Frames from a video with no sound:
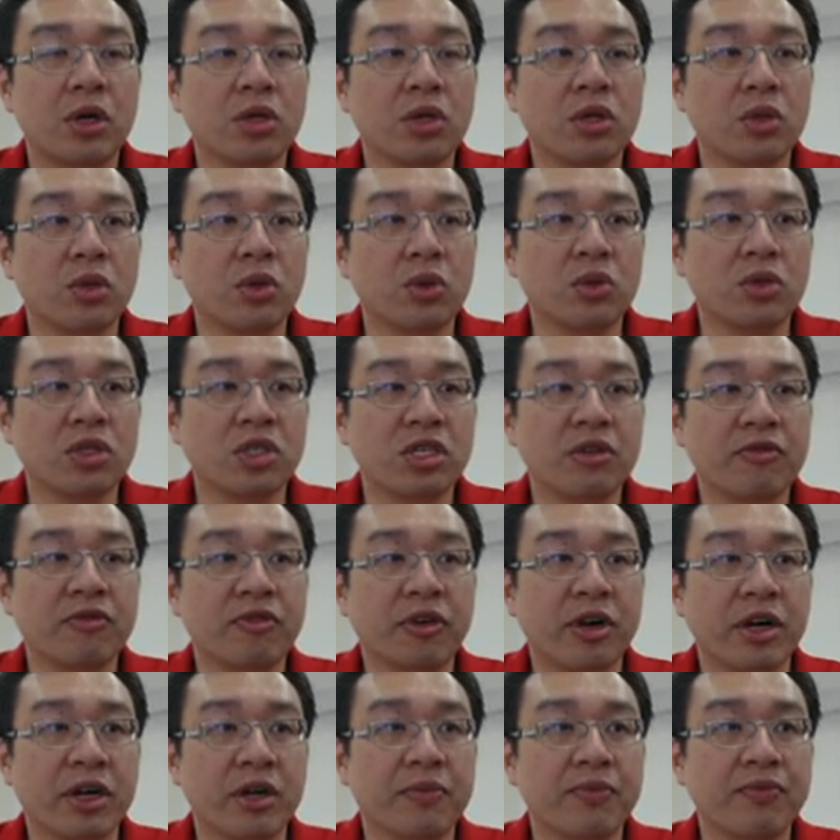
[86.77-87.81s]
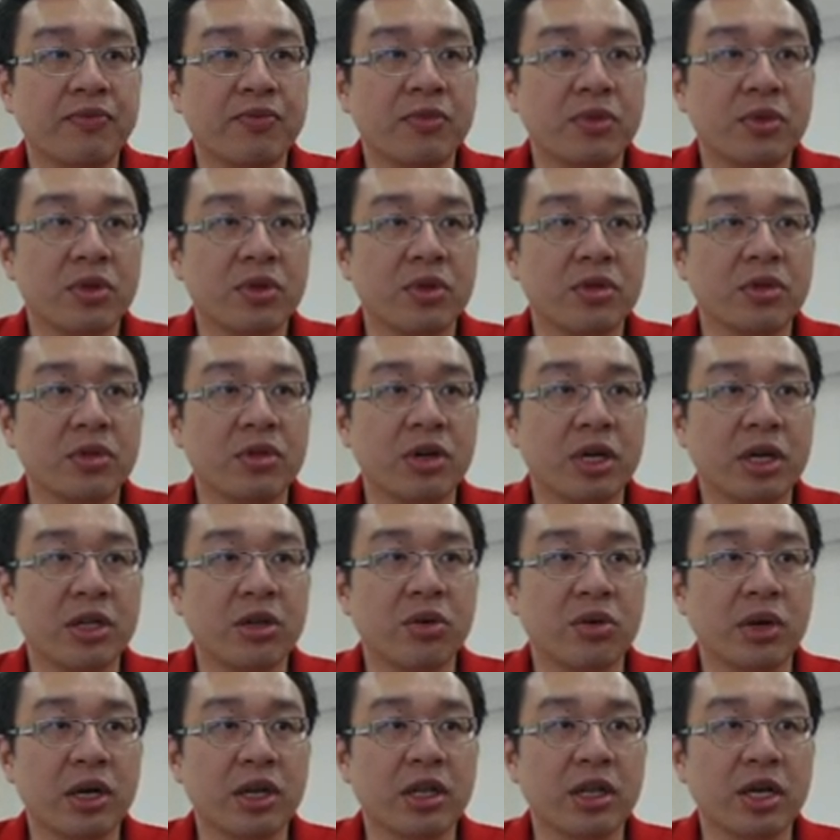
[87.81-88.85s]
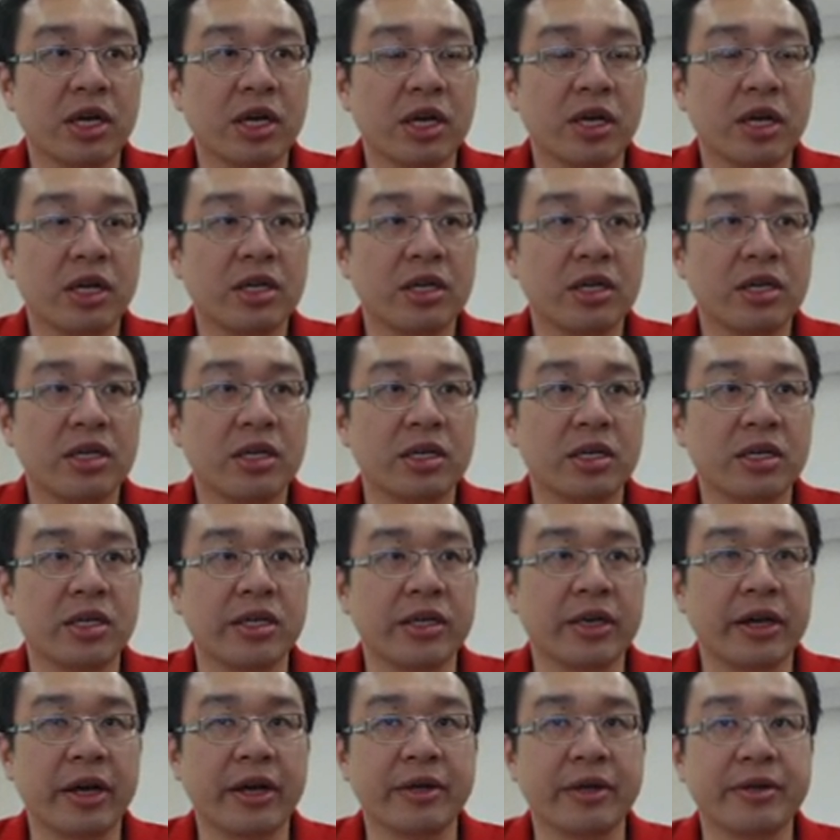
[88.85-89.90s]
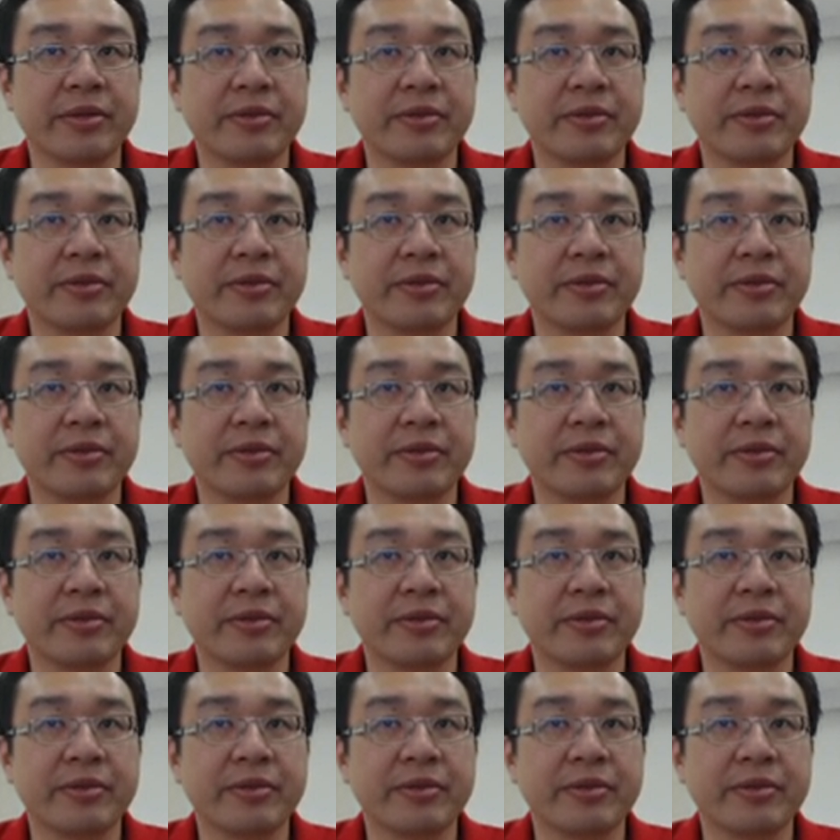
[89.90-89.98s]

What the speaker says: to g5, trying to attack the knight.